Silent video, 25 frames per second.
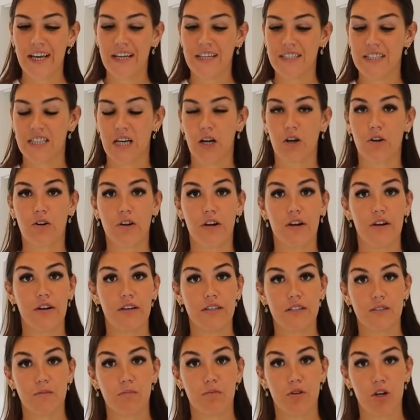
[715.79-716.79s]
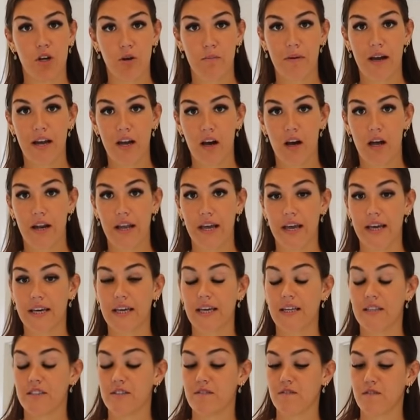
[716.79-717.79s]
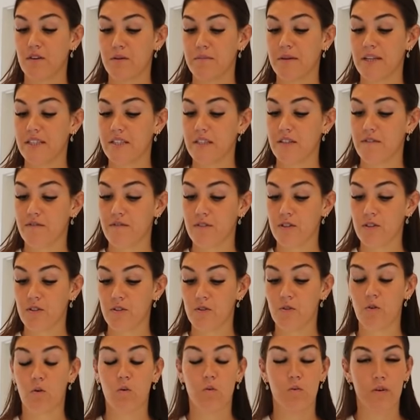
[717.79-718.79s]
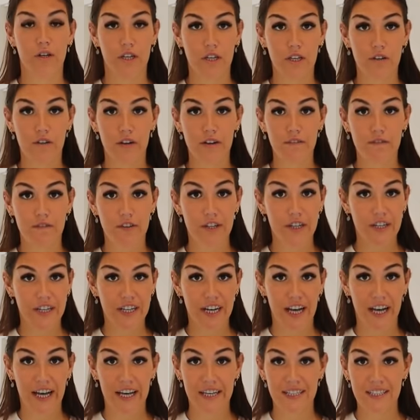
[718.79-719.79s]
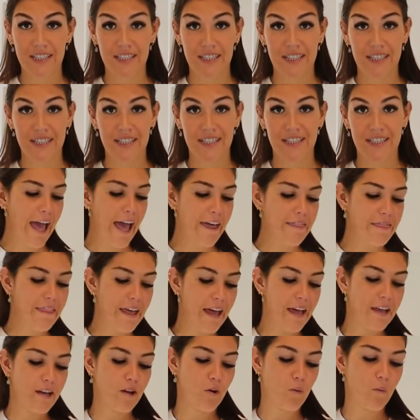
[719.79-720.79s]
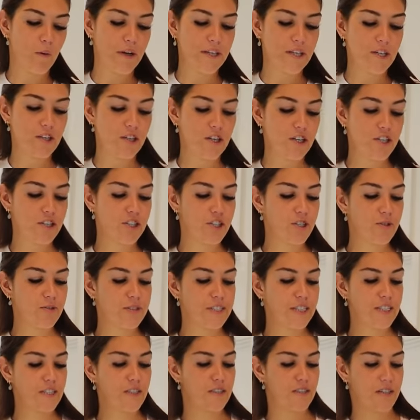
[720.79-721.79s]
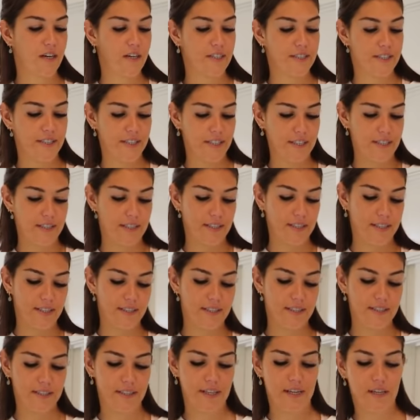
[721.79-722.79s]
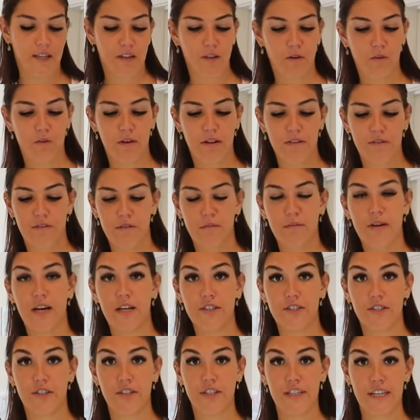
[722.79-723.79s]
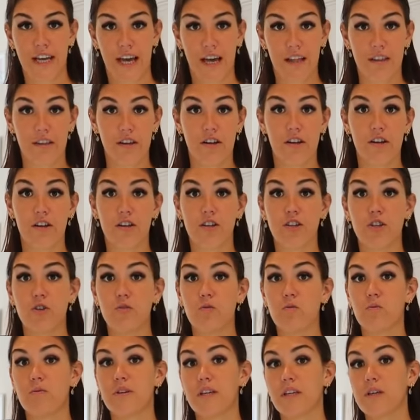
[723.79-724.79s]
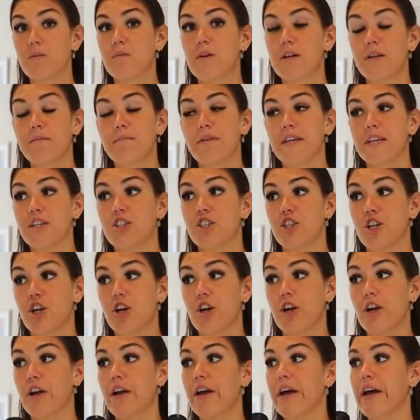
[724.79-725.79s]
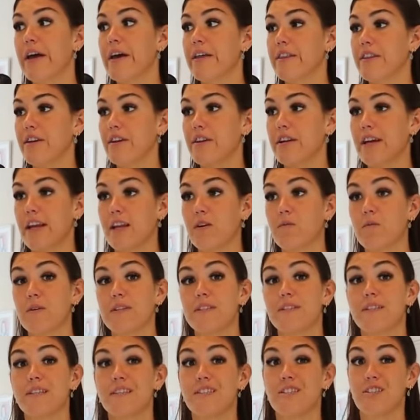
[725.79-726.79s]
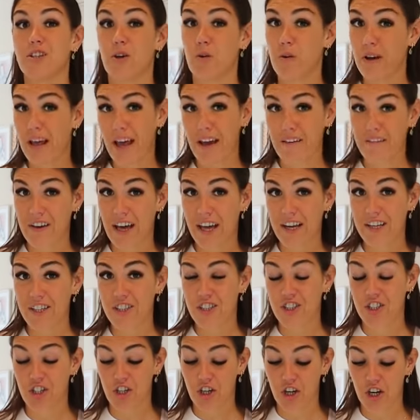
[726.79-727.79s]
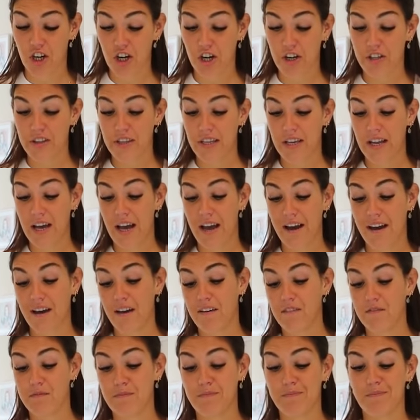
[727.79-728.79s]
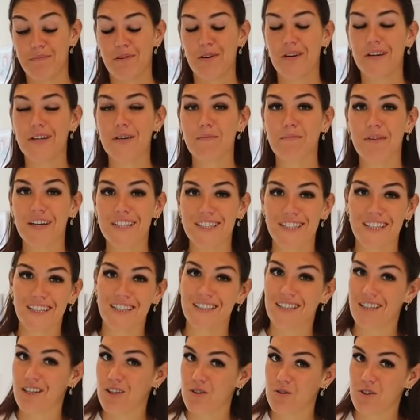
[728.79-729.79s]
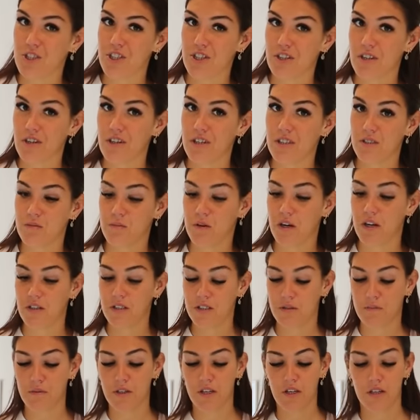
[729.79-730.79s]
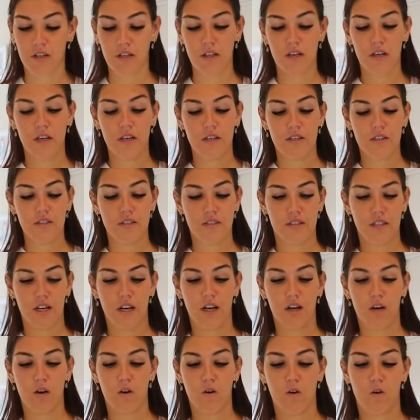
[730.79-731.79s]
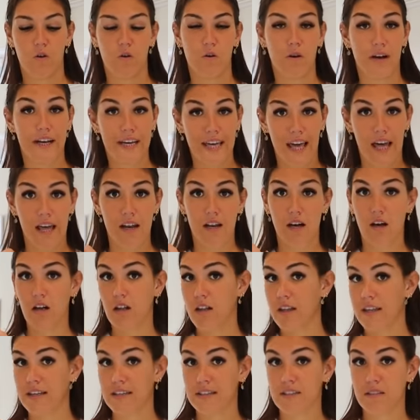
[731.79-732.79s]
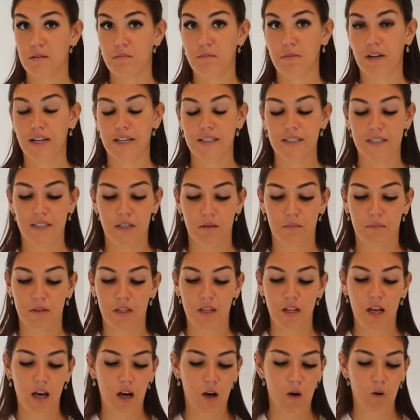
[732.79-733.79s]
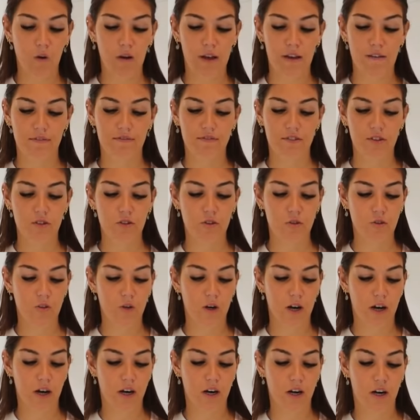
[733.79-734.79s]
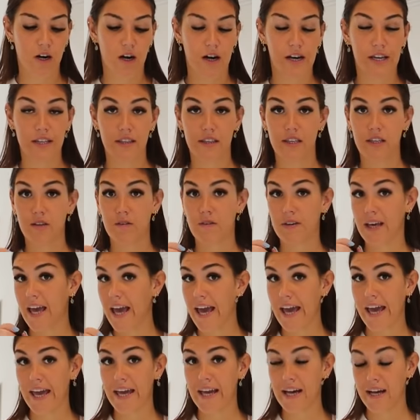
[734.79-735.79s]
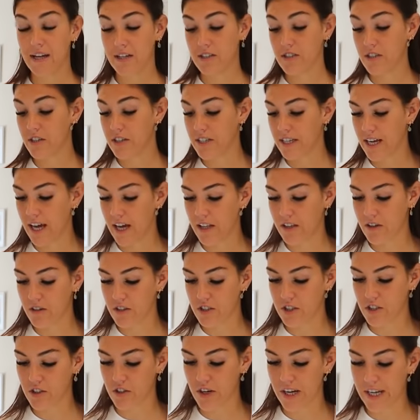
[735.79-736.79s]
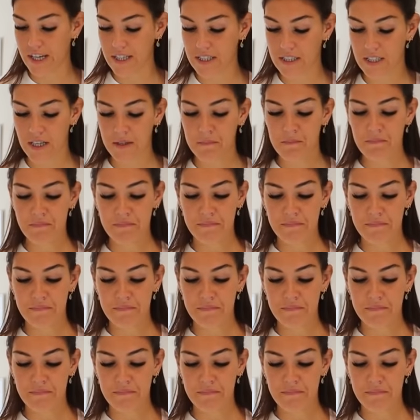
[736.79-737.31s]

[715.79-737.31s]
Sauerkraut is a probiotic. It's a fermented food, really great for your gut. And then when you're choosing sauces, this is another one from Hunter & Gather. You really want to make sure that you're getting ones that don't have added sugar, that have pretty much as low sugar as possible. So again, I'll link some brands down below. If you are in the UK, Hunter & Gather is great.